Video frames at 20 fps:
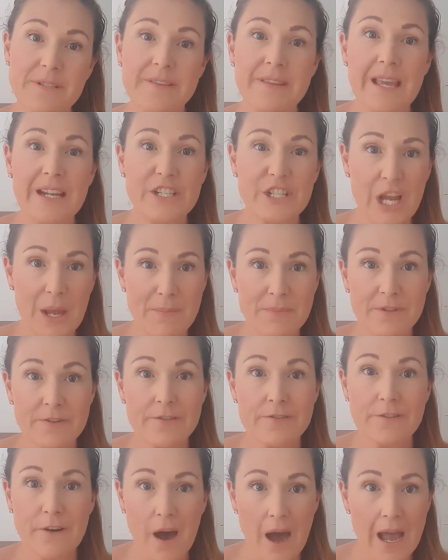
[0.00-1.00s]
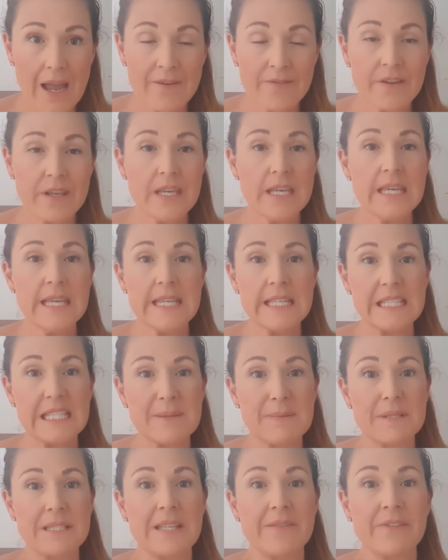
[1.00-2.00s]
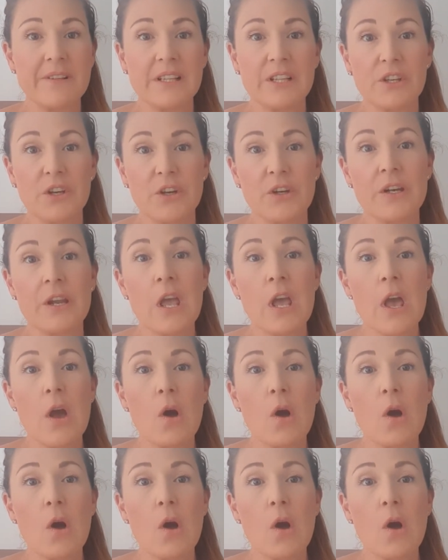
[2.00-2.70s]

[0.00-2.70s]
And that chapter 5 is specifically on